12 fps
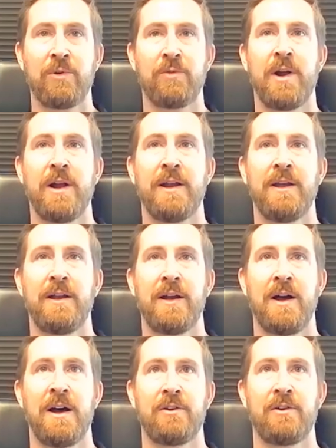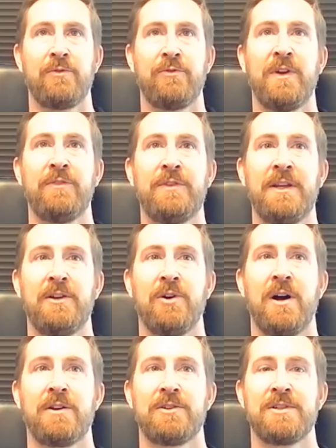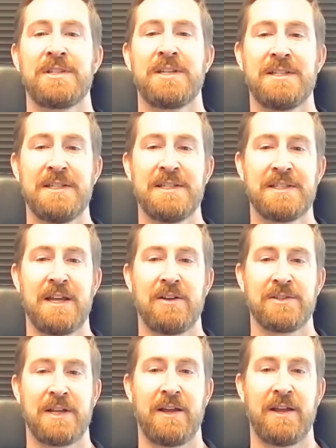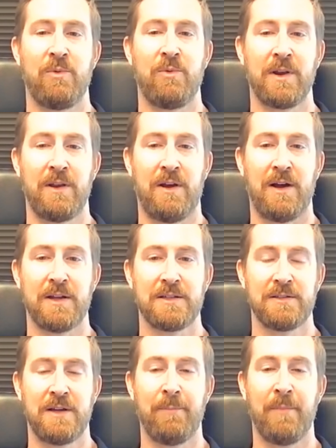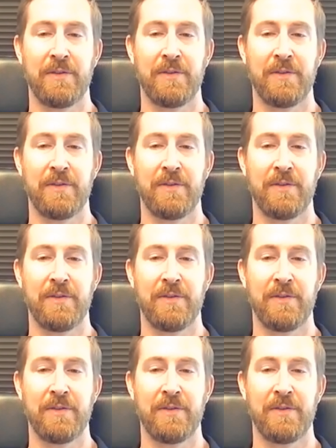we were running 150 to 160 sales out of that one lot a